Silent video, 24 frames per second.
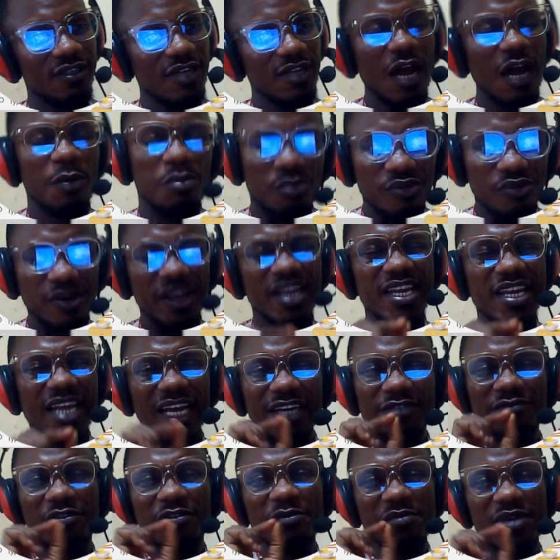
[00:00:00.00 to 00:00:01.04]
I pray that
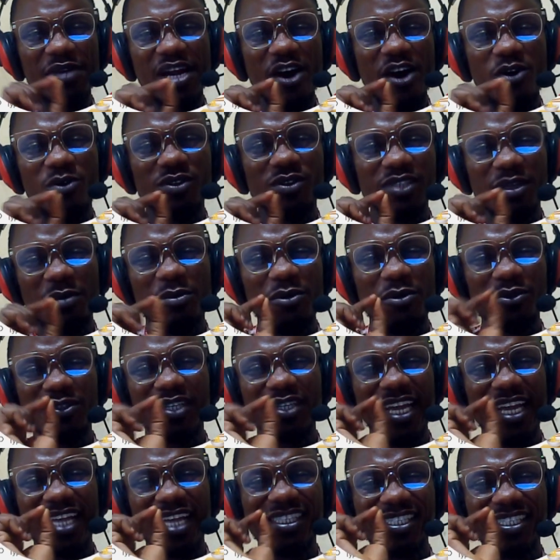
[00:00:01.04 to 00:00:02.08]
from now on I'm going to
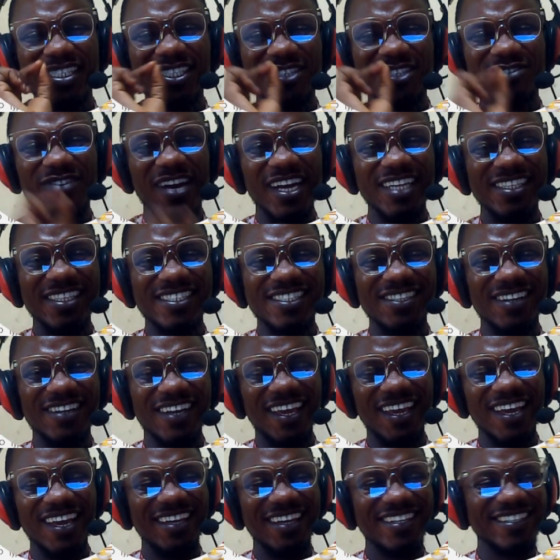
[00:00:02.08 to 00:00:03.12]
get things right,
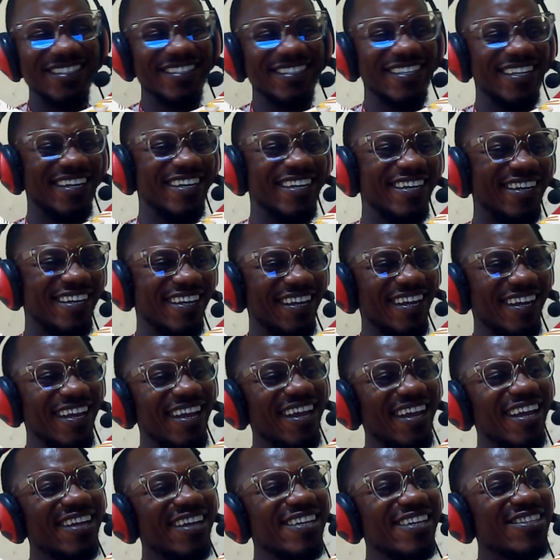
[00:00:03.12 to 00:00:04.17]
okay?
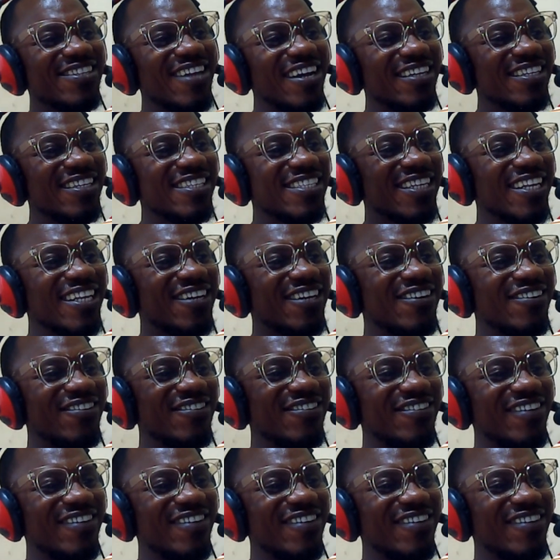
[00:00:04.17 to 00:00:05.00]
So I just click on